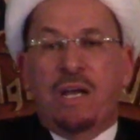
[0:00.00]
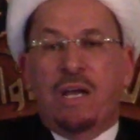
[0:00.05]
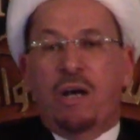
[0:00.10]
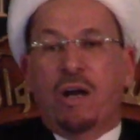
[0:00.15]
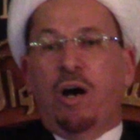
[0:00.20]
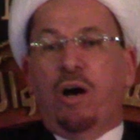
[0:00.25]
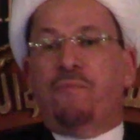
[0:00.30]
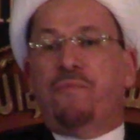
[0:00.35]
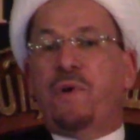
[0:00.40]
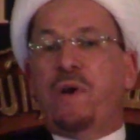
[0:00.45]

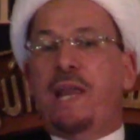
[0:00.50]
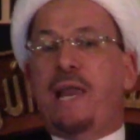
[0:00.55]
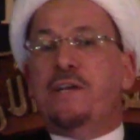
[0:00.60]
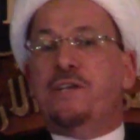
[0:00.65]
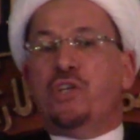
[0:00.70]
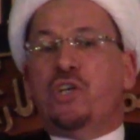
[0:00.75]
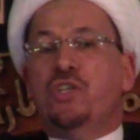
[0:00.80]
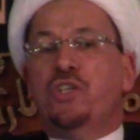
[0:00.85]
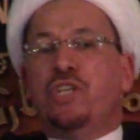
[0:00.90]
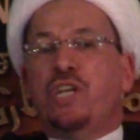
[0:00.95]
of
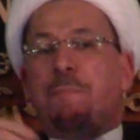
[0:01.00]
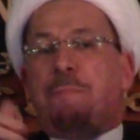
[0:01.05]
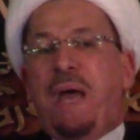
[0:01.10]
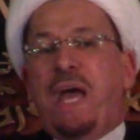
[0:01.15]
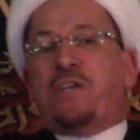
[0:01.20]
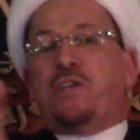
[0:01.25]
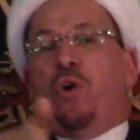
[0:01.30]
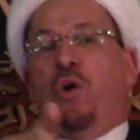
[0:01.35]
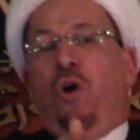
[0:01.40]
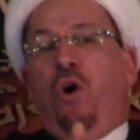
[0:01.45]
relationship at
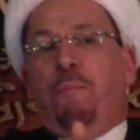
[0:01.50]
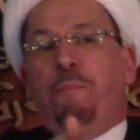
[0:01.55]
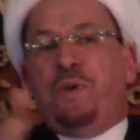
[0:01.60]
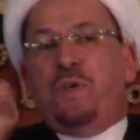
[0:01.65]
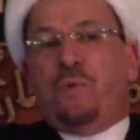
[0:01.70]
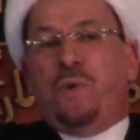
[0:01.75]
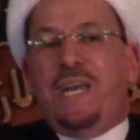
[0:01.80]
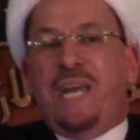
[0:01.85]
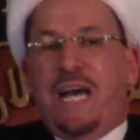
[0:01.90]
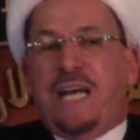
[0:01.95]
home
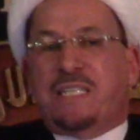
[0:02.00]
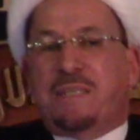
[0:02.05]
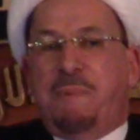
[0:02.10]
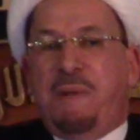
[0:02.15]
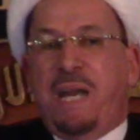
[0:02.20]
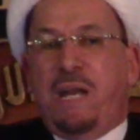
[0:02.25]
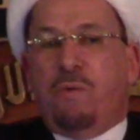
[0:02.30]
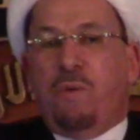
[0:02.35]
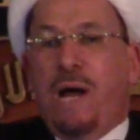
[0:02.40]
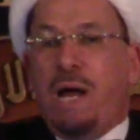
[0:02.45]
between husband
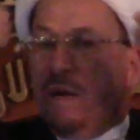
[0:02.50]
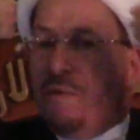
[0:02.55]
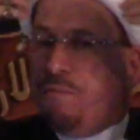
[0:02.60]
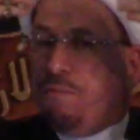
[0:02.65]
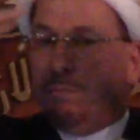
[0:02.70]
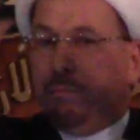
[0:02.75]
and wife.